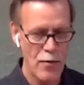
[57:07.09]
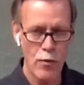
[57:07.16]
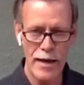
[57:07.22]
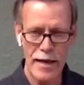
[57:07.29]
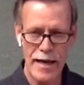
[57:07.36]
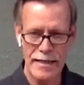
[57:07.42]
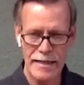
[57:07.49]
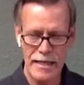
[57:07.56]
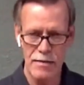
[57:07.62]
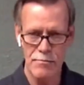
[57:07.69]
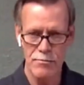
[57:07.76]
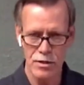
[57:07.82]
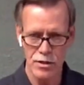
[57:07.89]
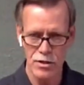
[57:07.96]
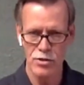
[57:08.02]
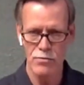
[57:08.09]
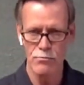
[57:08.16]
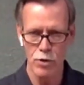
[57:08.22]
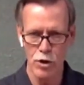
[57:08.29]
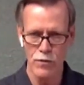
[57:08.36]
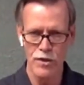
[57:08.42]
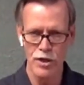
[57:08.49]
That way I keep
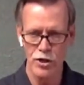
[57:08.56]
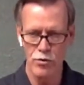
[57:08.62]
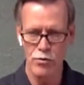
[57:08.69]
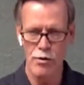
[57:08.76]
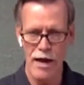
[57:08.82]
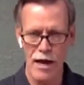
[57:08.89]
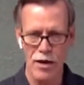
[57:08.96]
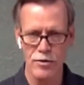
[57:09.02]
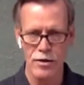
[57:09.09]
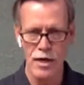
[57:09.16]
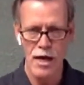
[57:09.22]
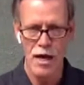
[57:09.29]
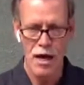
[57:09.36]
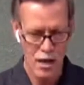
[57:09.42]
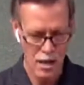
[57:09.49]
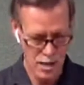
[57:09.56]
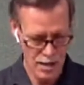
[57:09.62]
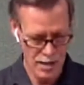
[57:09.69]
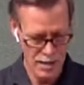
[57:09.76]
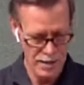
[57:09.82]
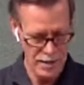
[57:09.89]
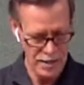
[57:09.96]
moving it around
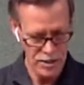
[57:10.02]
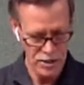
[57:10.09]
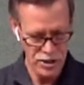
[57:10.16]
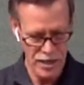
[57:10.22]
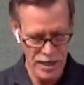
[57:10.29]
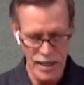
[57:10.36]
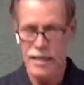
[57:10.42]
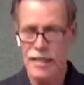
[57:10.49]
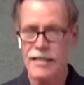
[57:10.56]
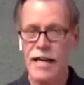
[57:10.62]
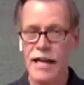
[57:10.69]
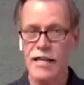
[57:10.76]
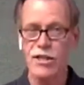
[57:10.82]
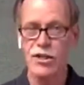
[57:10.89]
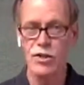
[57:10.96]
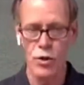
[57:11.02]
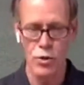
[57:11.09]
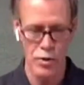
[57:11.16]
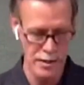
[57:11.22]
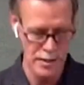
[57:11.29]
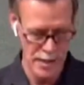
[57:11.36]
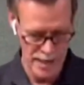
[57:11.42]
each day, and it takes
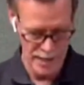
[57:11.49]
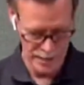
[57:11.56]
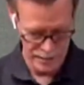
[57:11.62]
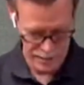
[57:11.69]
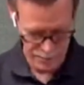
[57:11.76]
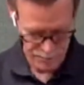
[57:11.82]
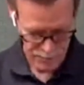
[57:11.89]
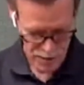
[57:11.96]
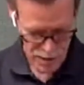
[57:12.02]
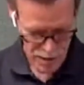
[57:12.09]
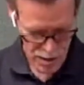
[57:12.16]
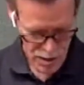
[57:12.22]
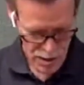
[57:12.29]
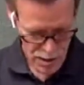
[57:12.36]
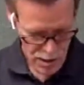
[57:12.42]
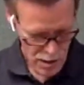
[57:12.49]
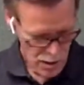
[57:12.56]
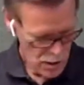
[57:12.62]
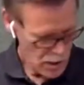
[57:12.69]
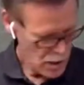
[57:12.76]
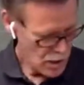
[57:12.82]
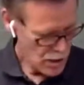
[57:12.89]
30 days.
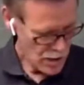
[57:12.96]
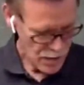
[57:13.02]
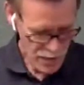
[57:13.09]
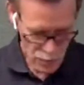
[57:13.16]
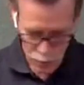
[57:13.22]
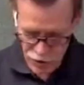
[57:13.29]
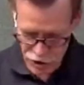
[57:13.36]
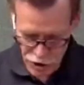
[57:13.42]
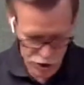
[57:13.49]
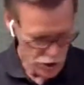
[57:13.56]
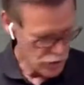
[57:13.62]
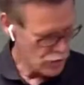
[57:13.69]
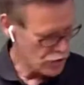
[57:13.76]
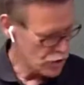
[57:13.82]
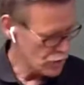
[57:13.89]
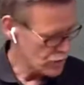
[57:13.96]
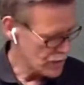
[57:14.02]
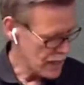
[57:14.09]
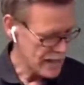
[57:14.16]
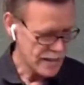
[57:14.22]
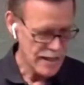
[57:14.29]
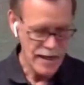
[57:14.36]
Then what you do is
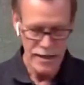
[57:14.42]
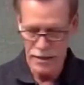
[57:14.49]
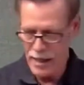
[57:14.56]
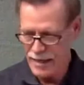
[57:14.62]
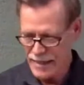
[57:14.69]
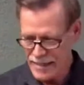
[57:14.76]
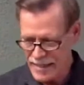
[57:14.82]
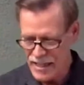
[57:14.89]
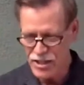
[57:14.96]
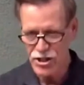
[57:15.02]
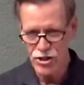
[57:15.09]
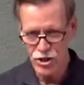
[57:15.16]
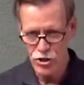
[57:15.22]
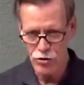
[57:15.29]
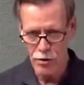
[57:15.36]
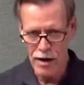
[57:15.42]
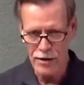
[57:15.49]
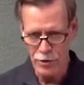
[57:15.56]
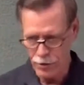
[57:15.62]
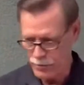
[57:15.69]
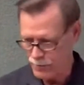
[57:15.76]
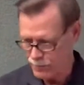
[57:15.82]
you take like a kitchen
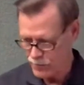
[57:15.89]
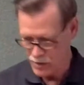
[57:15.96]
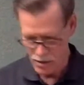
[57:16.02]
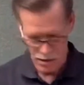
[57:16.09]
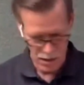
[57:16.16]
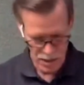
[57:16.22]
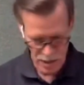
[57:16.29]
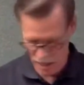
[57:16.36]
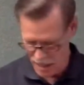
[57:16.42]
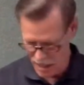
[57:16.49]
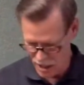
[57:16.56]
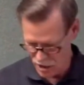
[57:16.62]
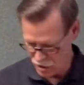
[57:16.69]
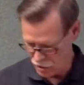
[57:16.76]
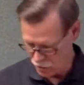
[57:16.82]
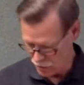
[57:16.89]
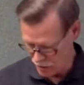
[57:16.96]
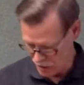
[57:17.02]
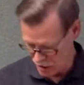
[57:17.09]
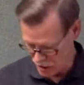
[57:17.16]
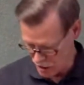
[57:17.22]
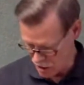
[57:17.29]
strainer, and
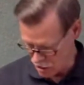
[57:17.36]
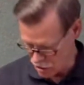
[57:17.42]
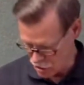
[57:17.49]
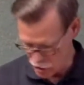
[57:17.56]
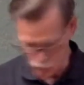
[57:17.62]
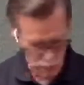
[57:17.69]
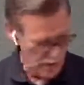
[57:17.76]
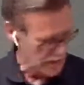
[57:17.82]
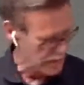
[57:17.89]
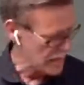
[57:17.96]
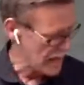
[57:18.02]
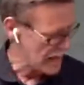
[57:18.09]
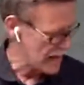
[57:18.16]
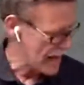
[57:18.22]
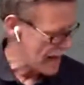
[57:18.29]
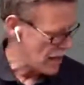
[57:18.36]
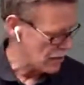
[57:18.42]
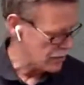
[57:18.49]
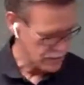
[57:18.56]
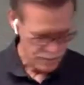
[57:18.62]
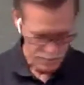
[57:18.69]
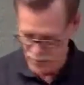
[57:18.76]
you can strain that
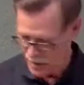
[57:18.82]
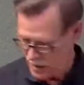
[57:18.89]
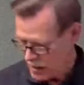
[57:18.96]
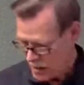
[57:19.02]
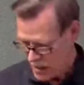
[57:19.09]
out.